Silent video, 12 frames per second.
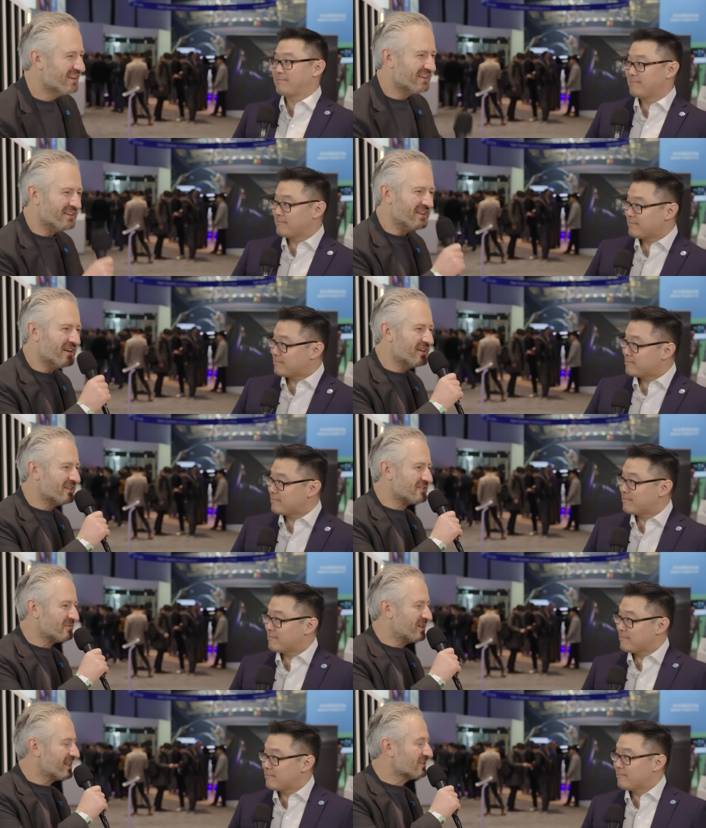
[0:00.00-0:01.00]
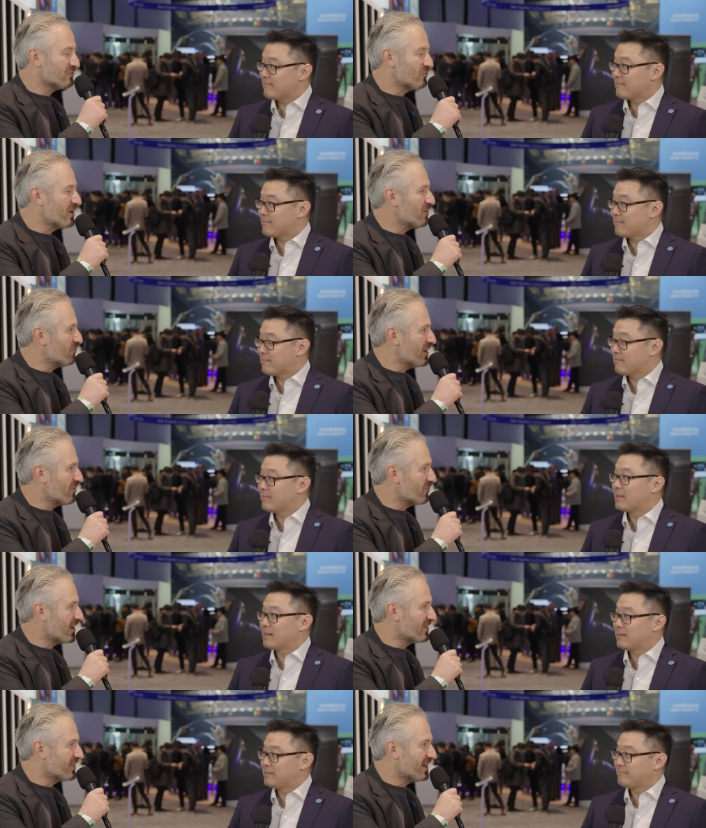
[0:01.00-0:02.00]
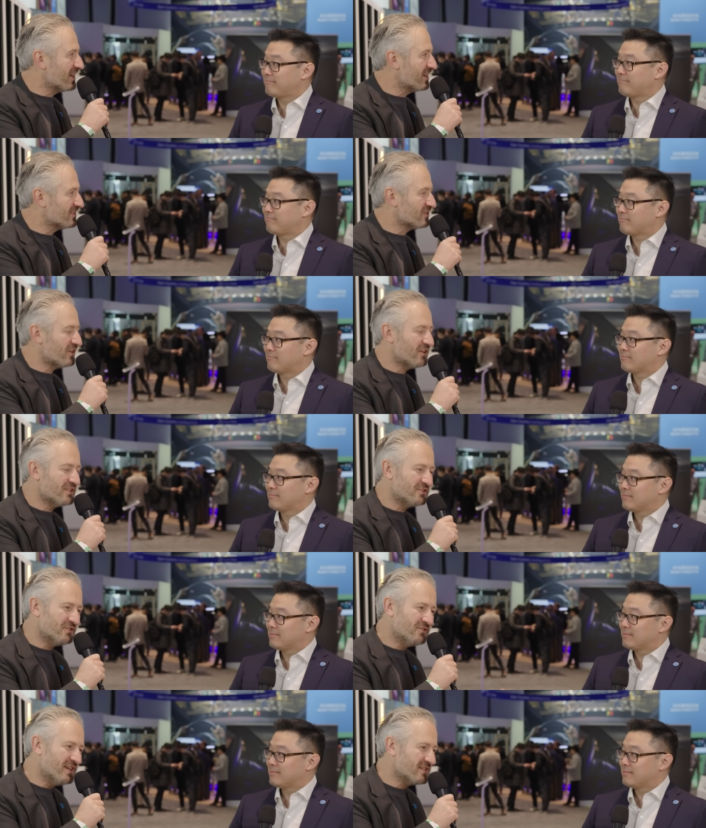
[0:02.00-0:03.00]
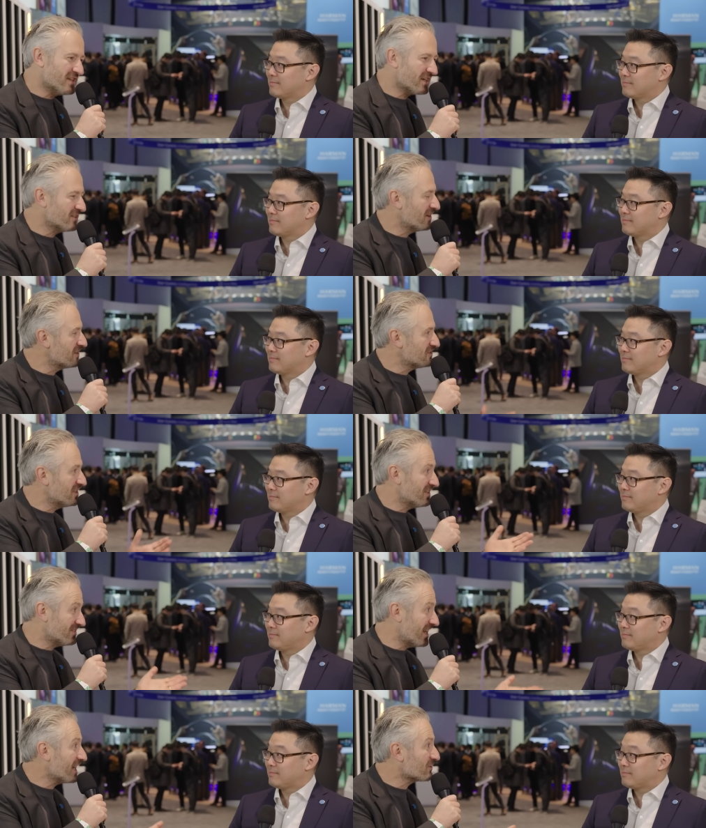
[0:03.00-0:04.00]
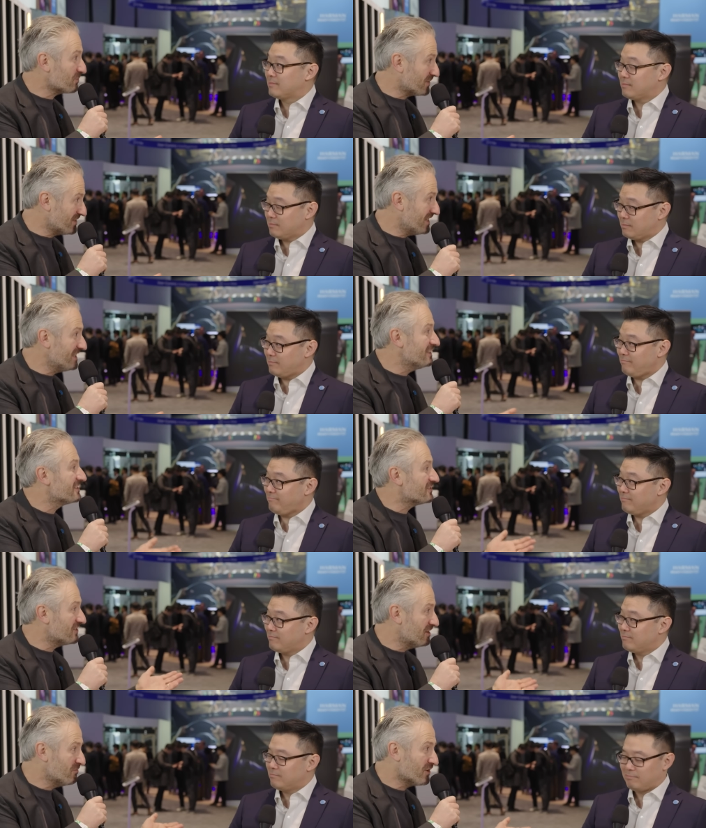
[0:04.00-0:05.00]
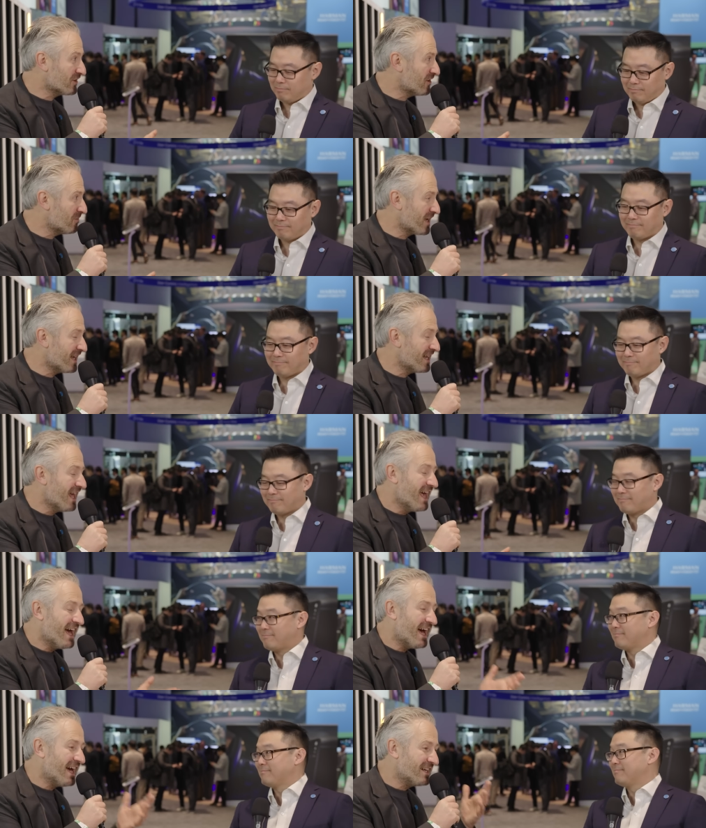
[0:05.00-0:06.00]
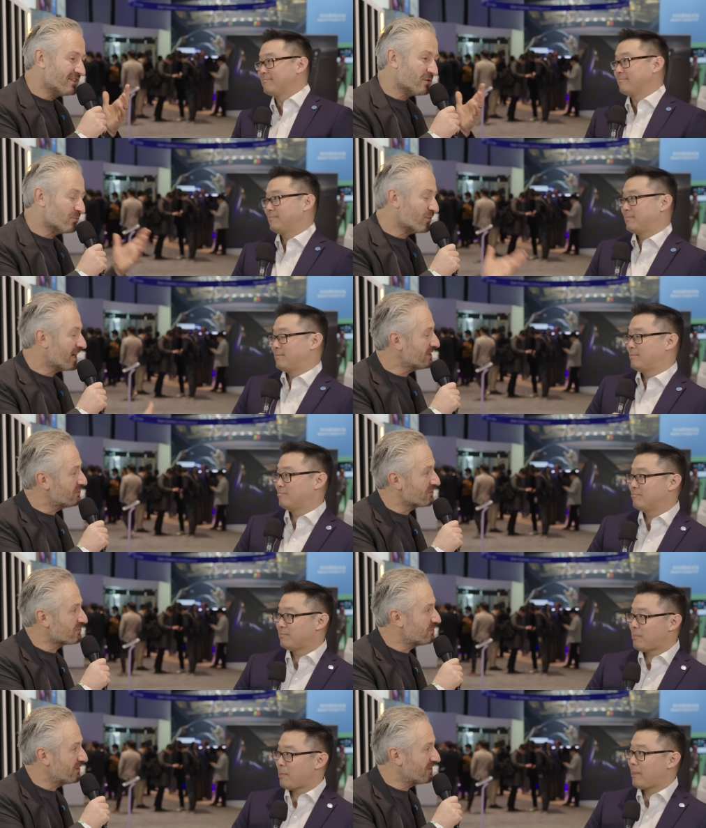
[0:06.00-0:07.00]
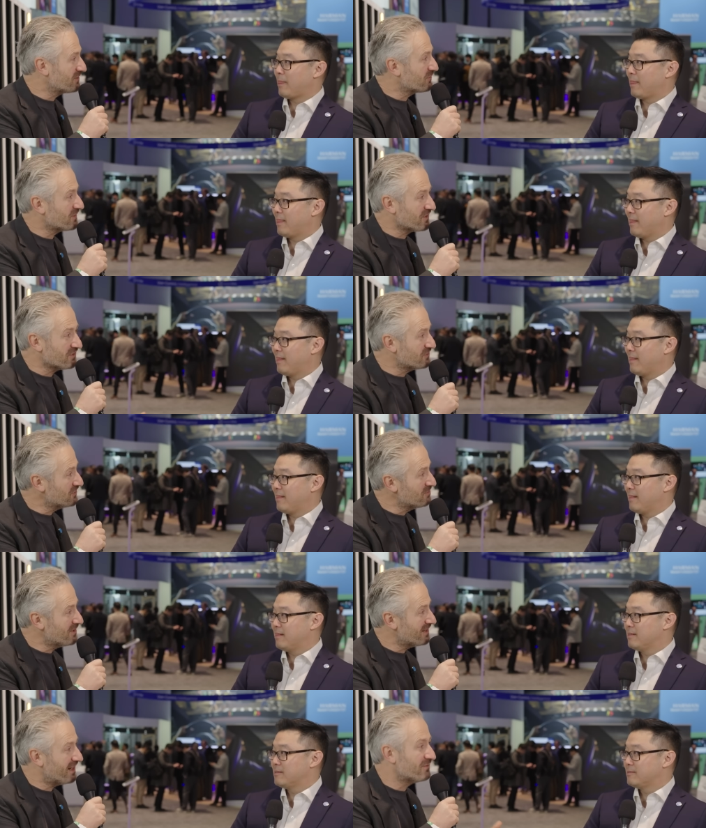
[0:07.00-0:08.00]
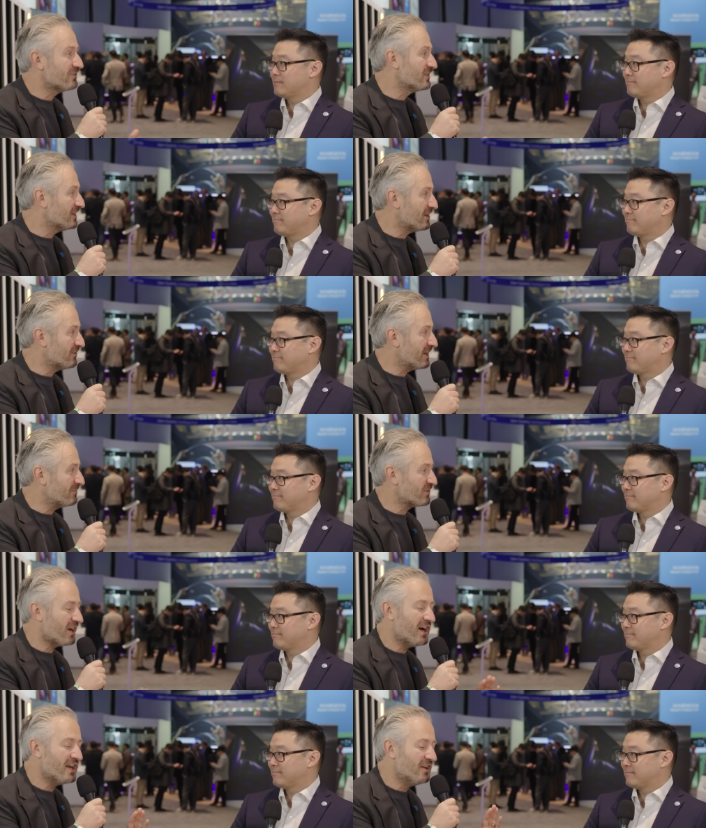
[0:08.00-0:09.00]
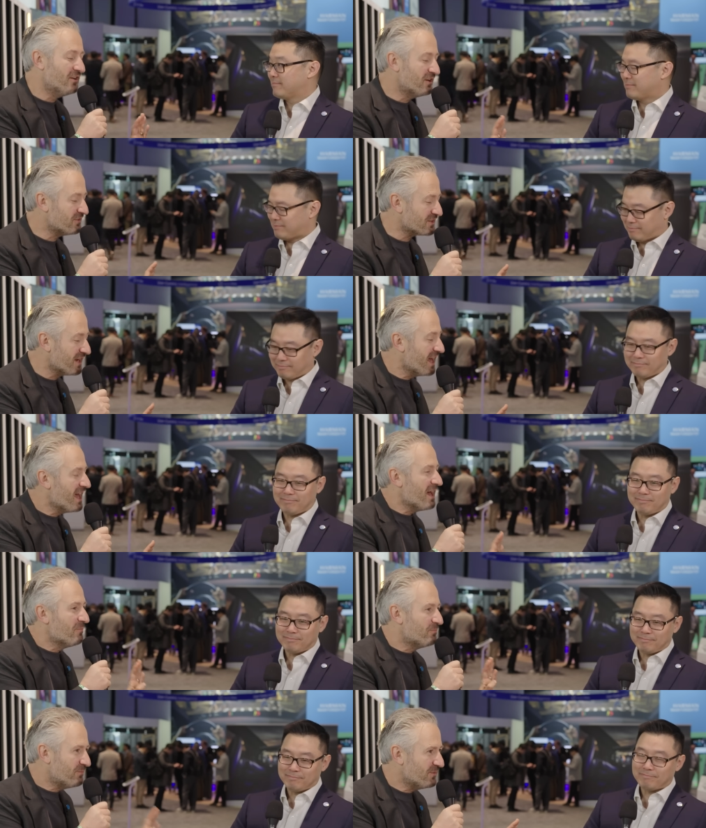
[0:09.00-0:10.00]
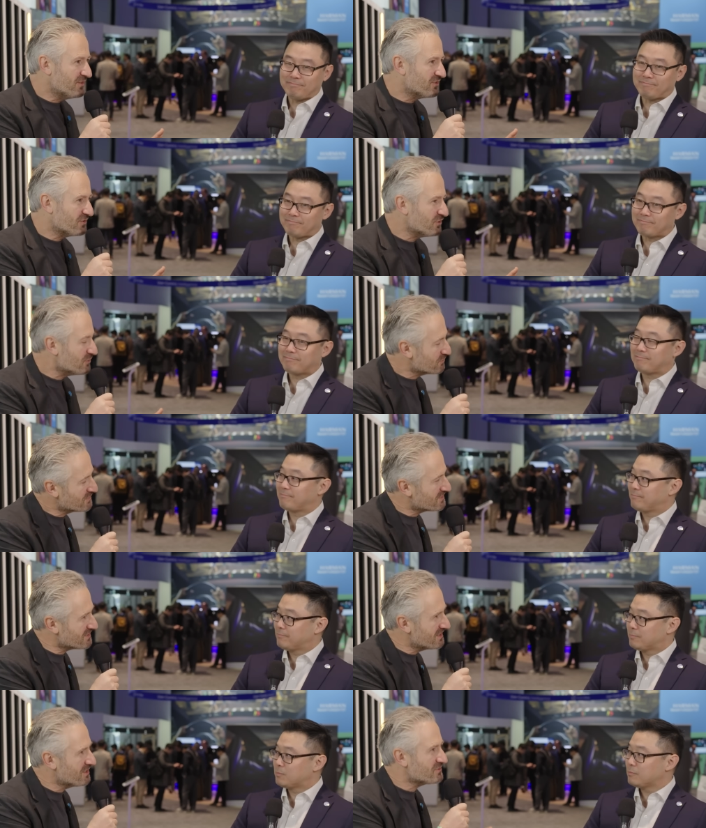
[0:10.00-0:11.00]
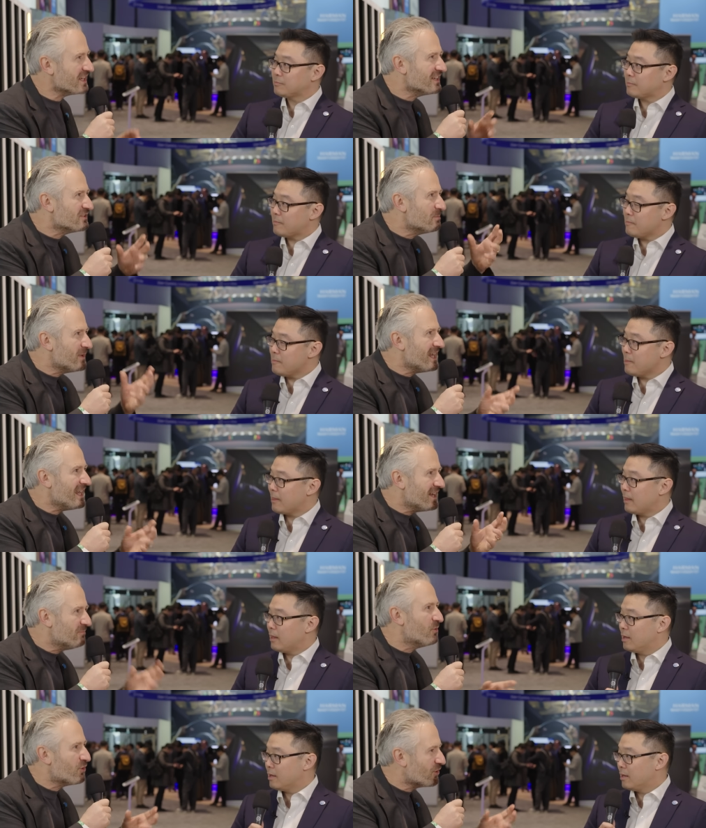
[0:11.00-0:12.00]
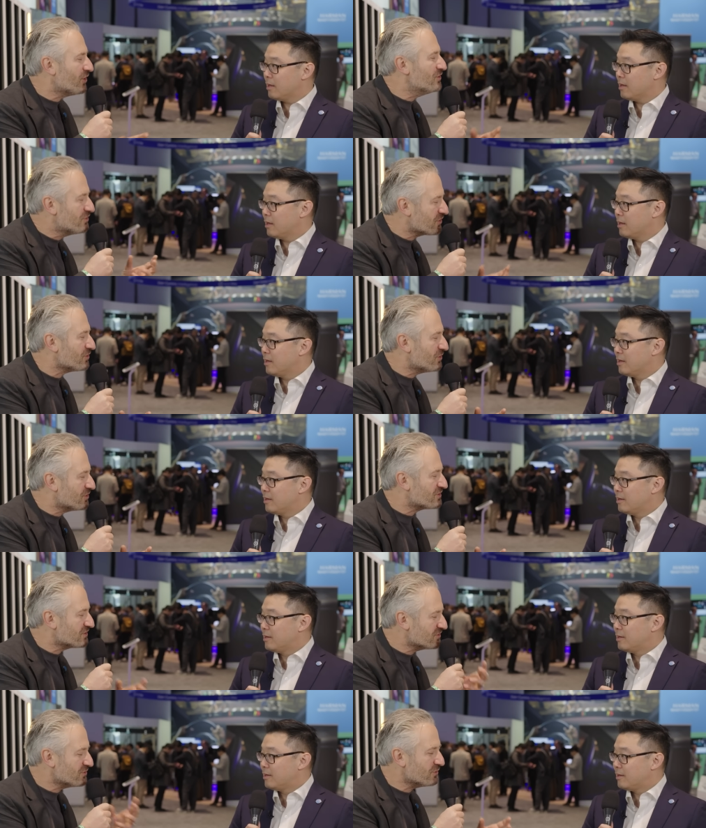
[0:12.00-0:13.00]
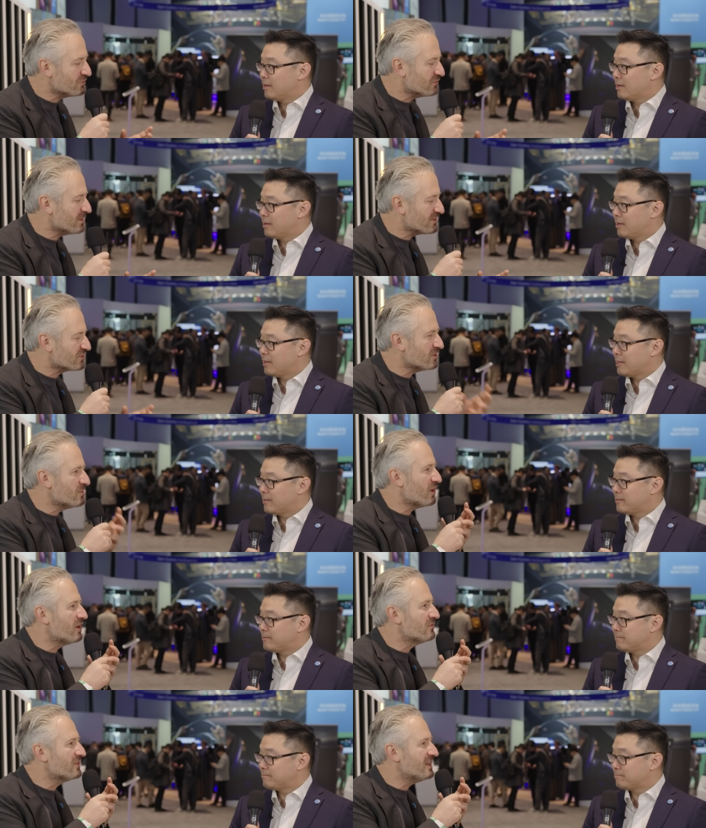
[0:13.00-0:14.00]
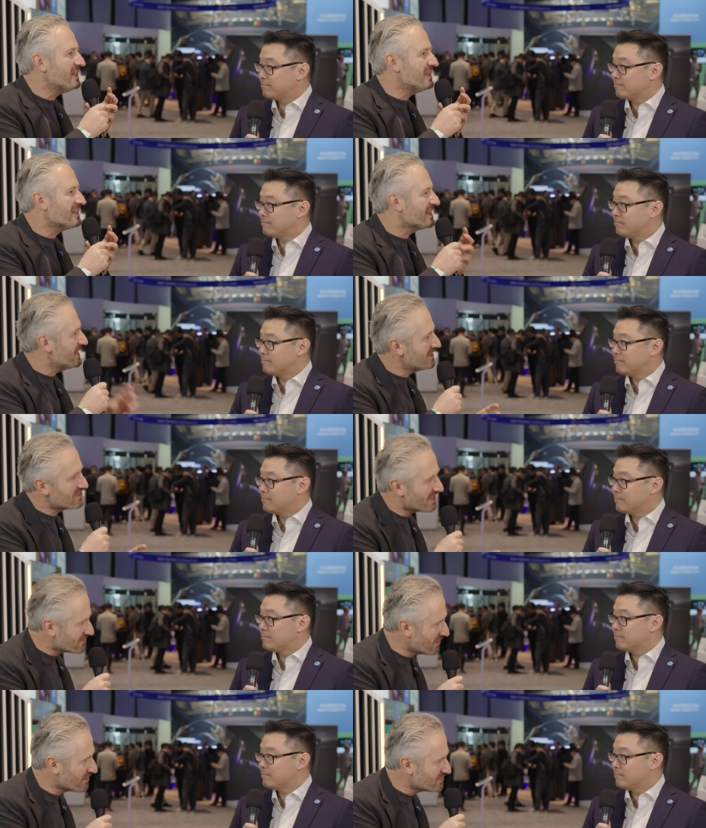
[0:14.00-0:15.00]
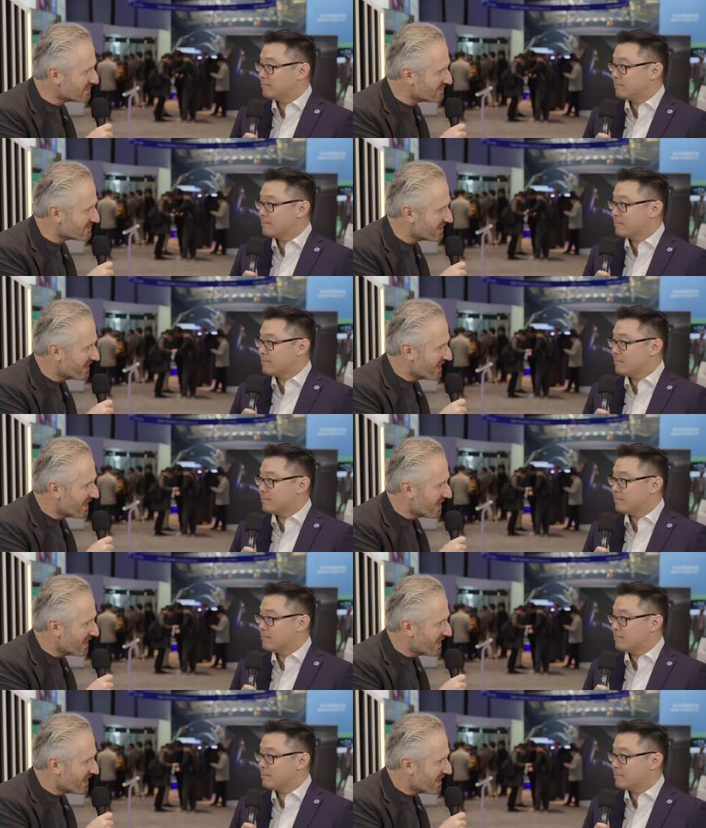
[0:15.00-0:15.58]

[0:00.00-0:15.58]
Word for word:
Speaker 1: Nice. I mean, that's a win-win right there. It's all this unique technology, this expertise, the teamwork coming in, and it's a brand new experience for the consumer and for the OEMs. I love it. So talk to us, you know, take us a bit more under the hood. Talk to us about some of the key technologies